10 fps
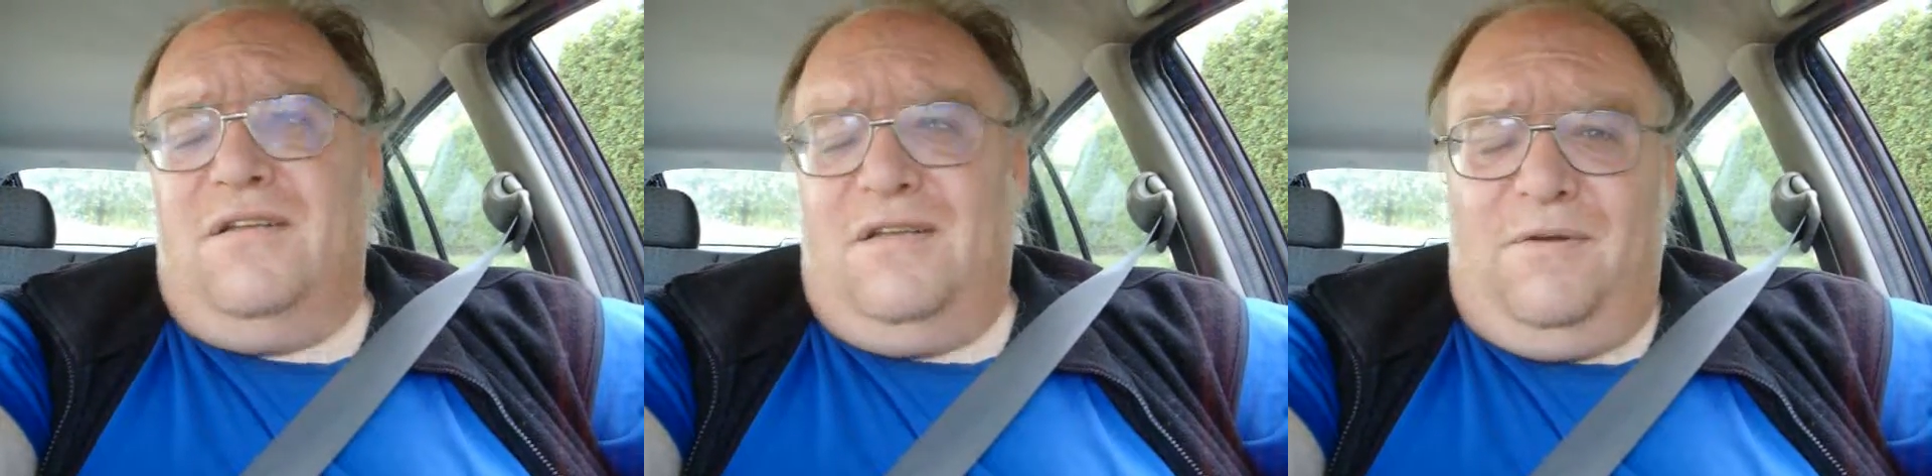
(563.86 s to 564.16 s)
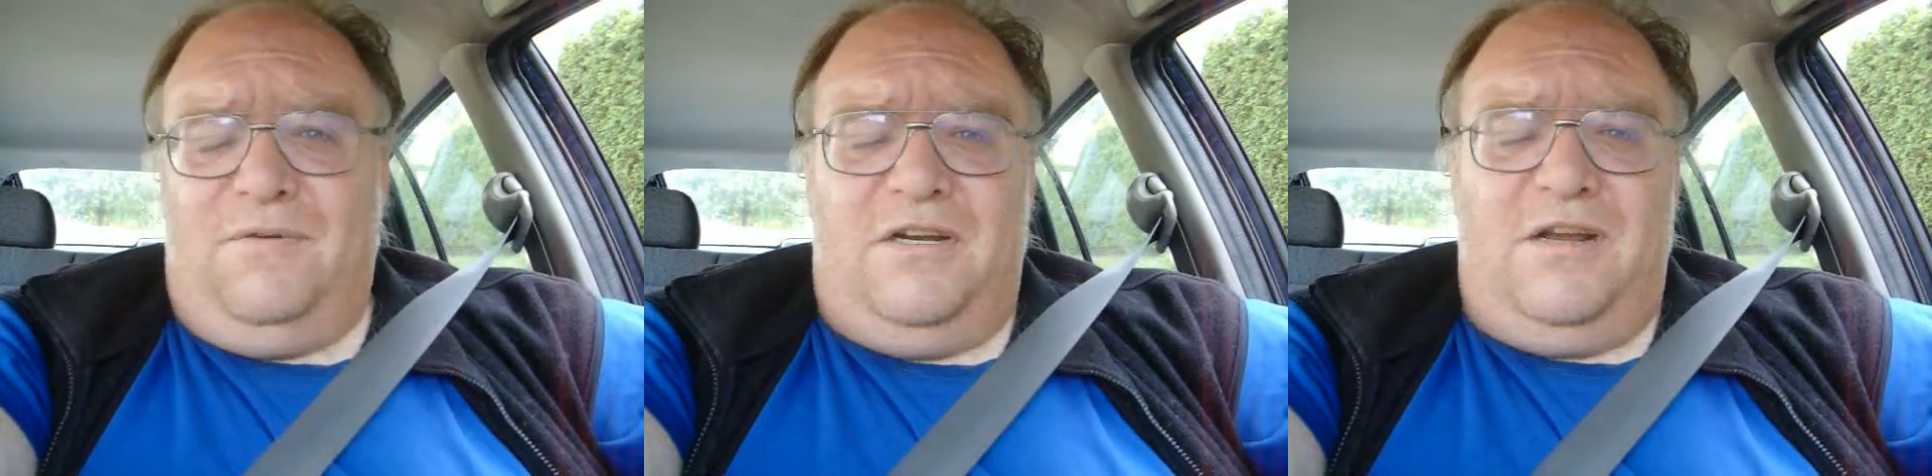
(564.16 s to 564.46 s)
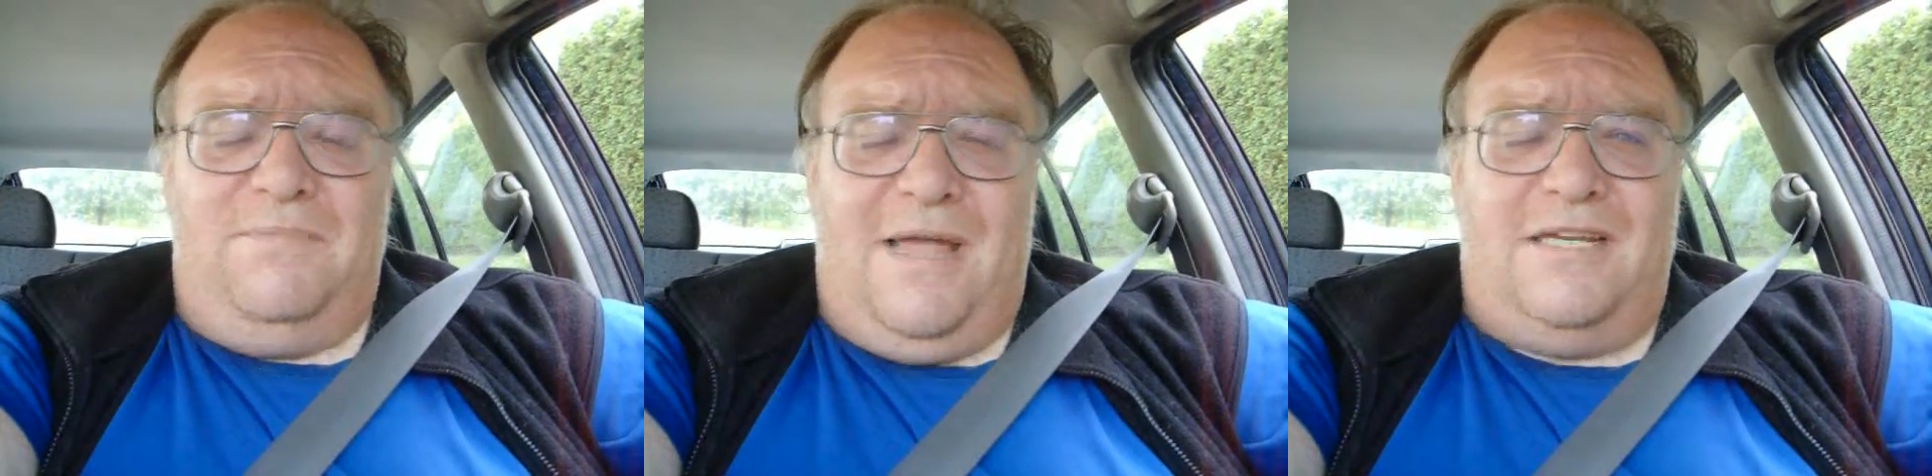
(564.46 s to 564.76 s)
I'm going to
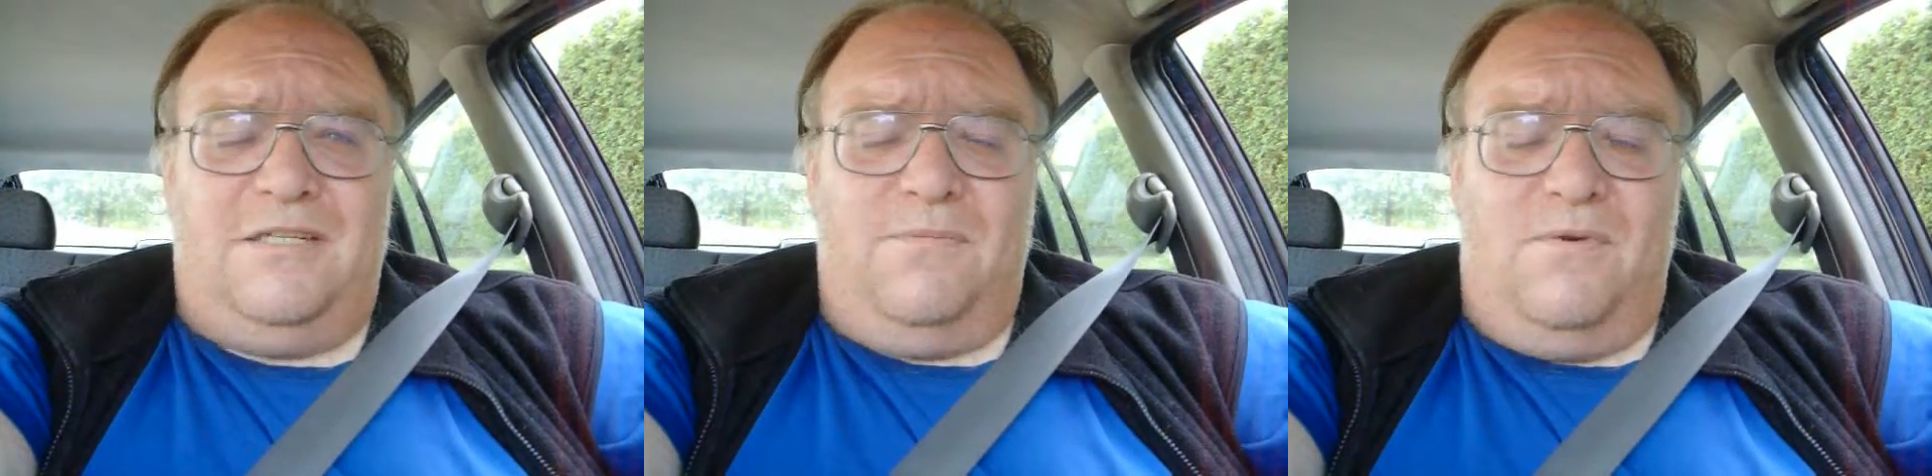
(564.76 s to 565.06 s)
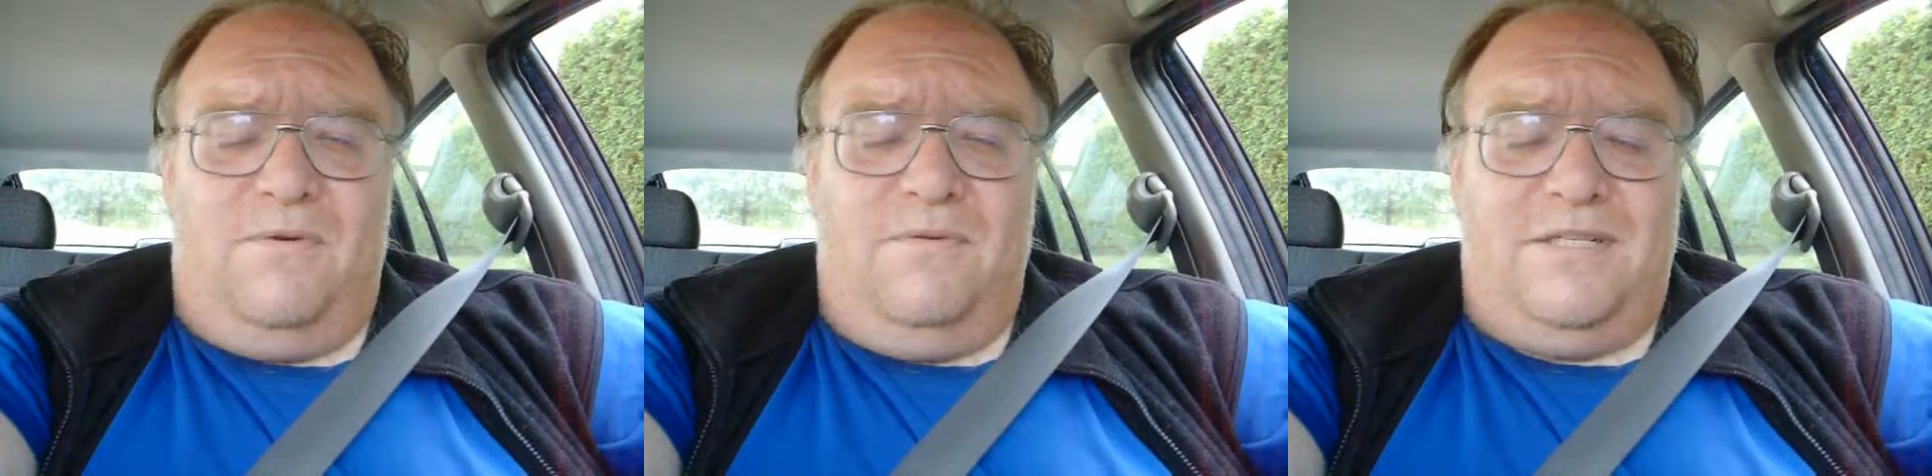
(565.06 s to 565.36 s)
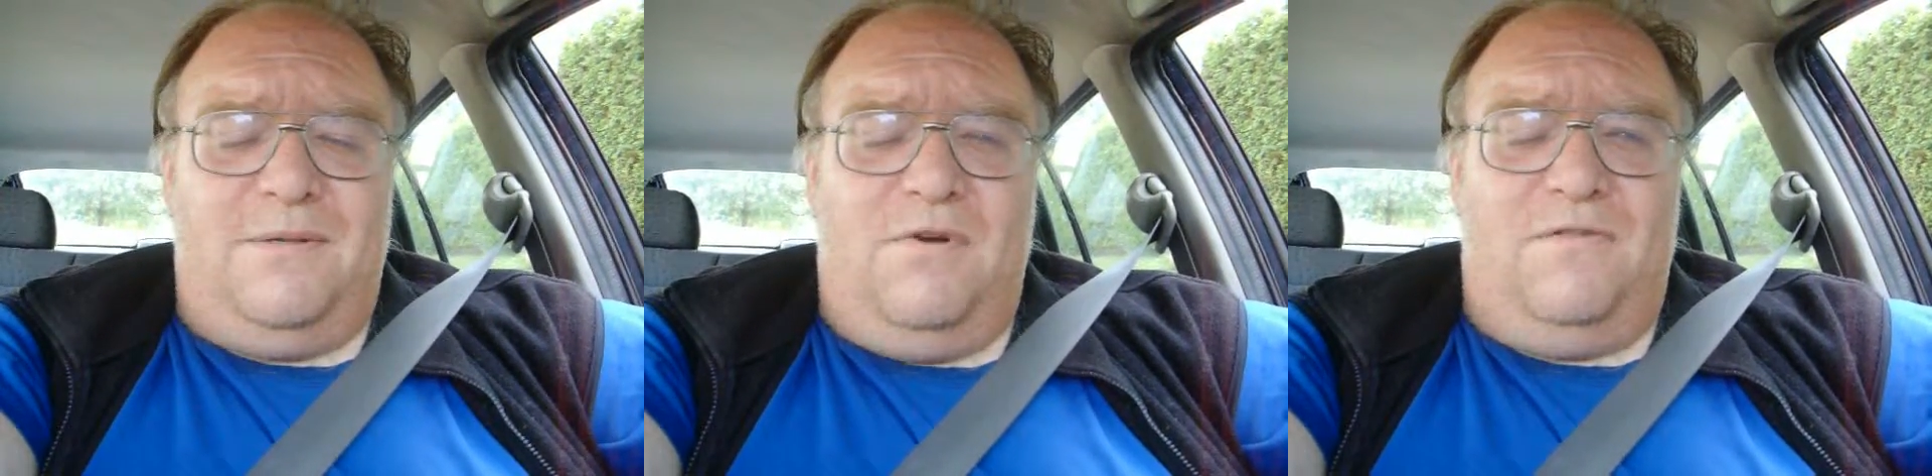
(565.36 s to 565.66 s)
come back
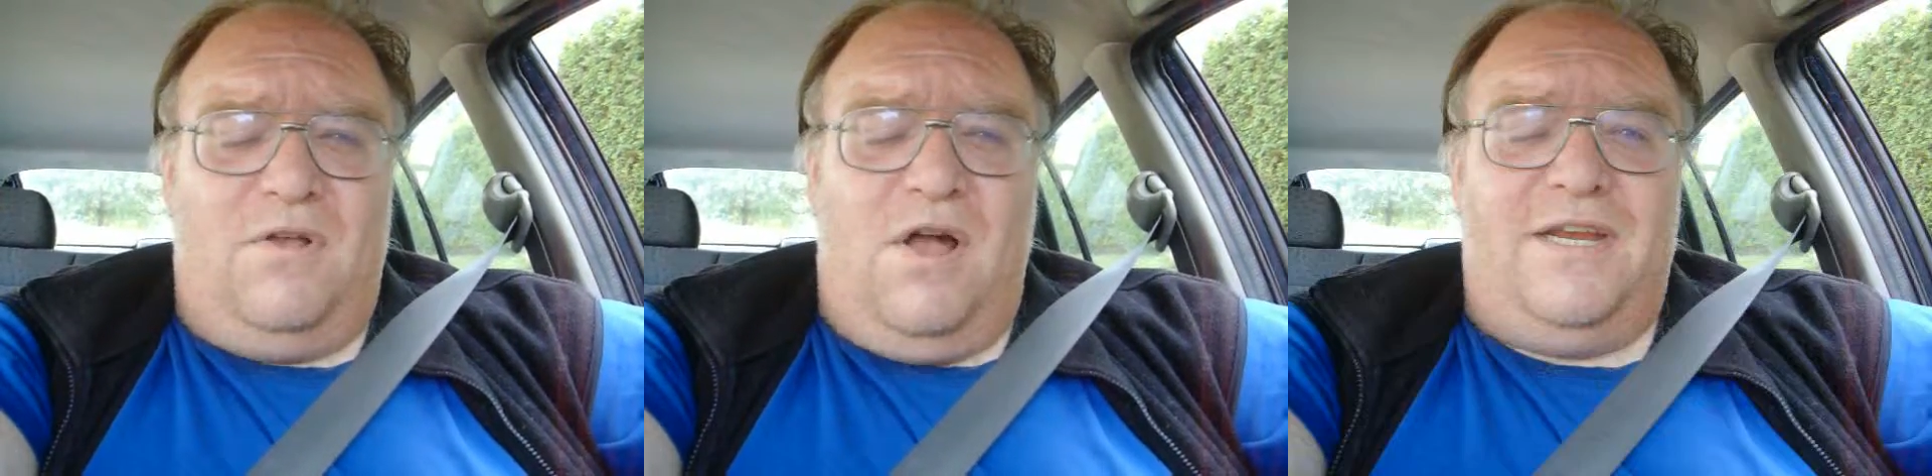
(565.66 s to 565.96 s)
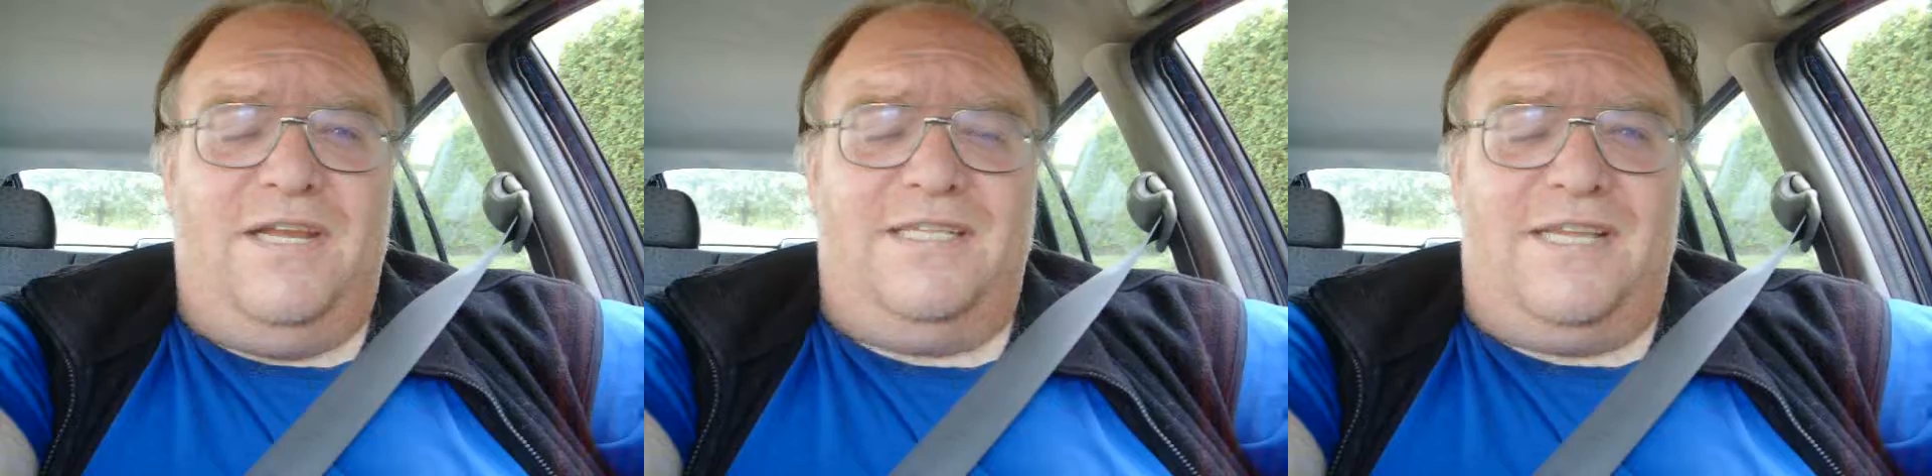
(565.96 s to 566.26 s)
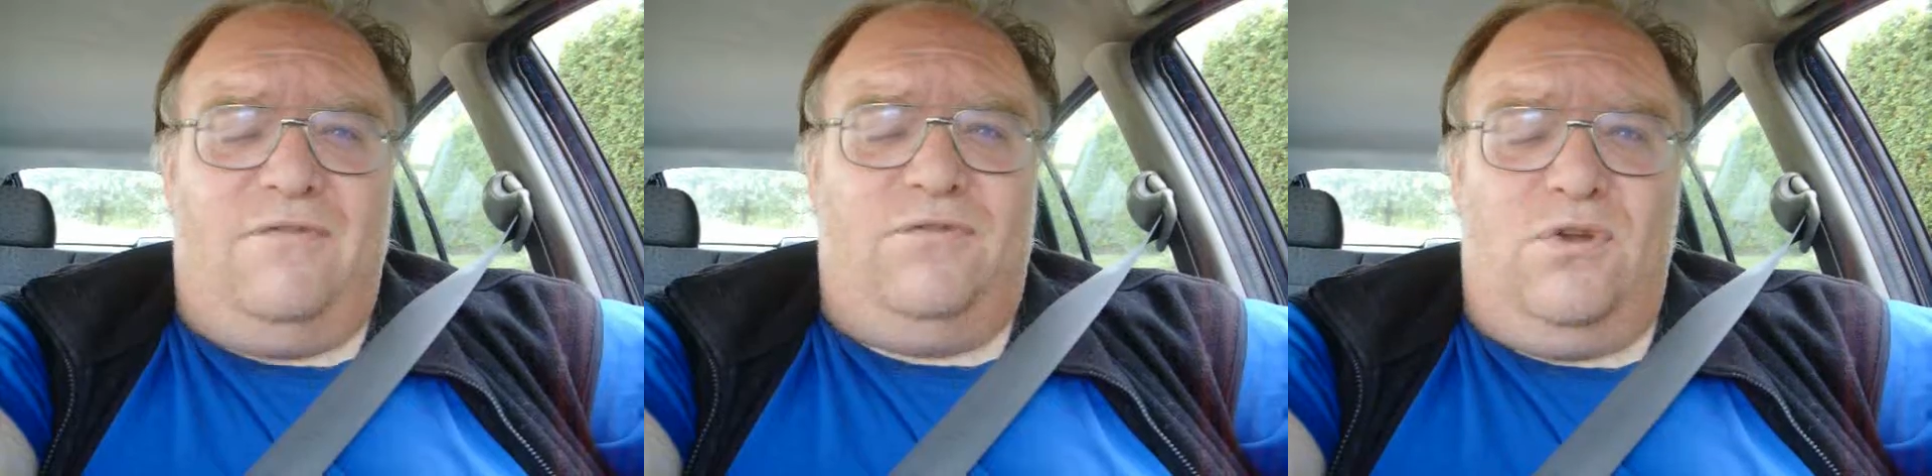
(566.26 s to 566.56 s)
with some more vlogging
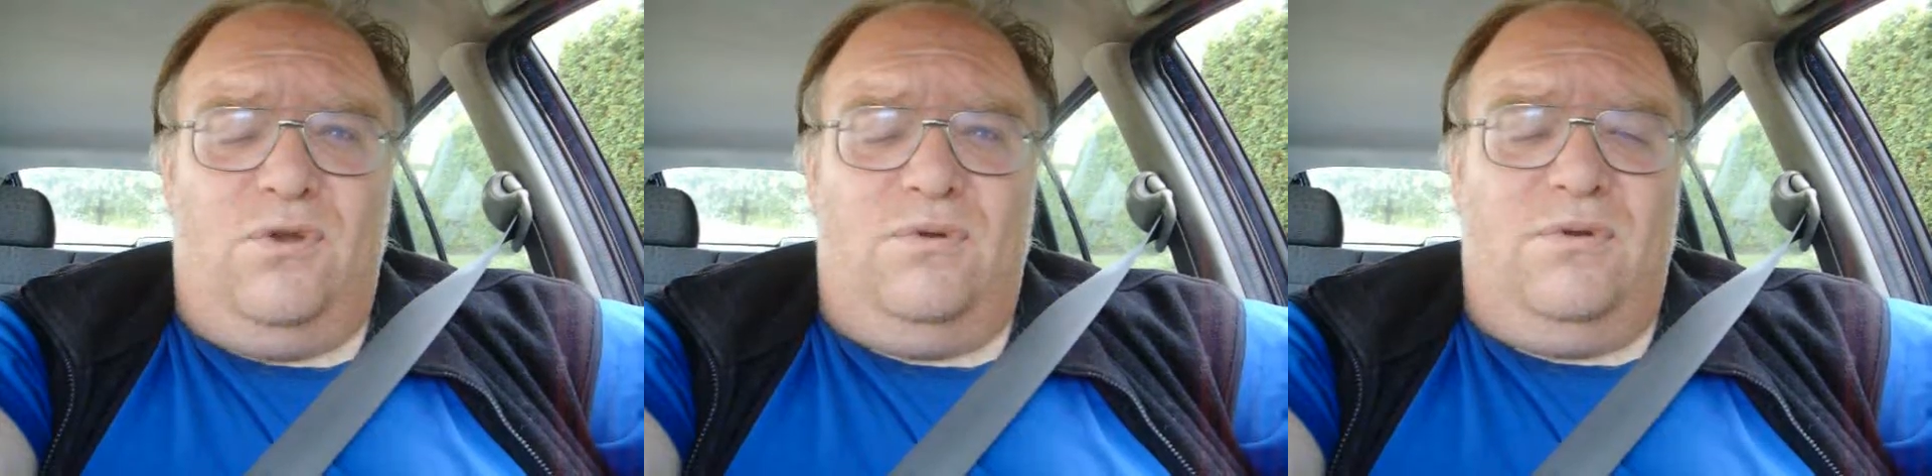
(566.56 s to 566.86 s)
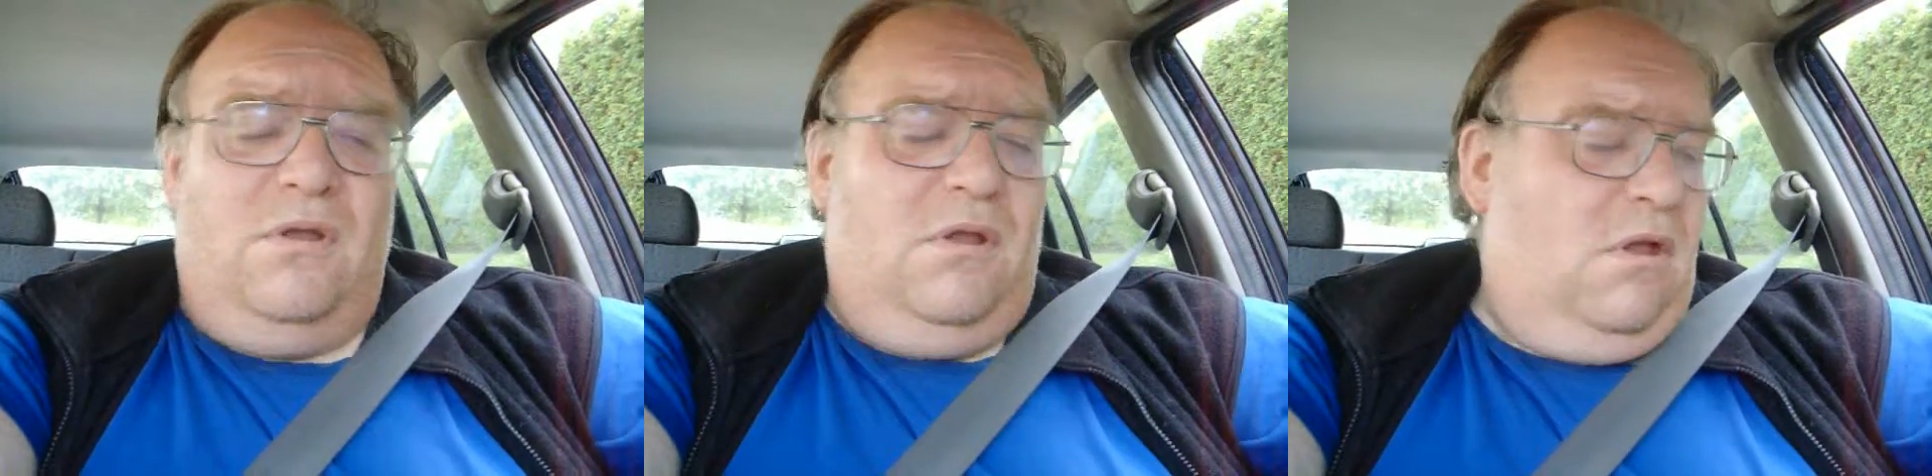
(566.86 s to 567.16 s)
this afternoon.